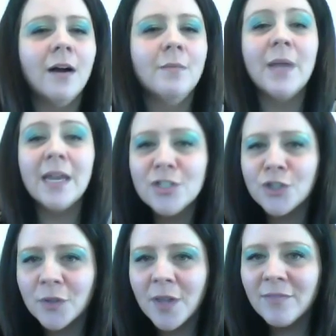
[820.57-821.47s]

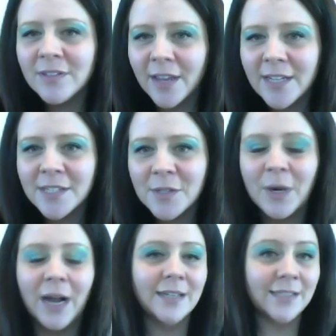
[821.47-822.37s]
Major love and light to you
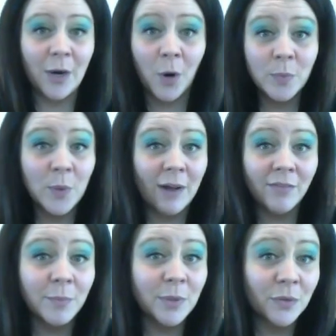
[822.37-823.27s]
guys. I hope you have
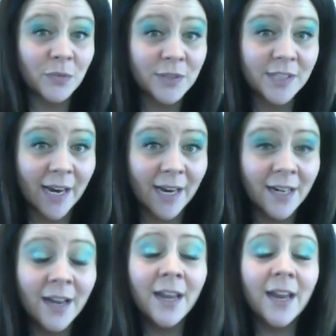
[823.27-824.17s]
a beautiful day,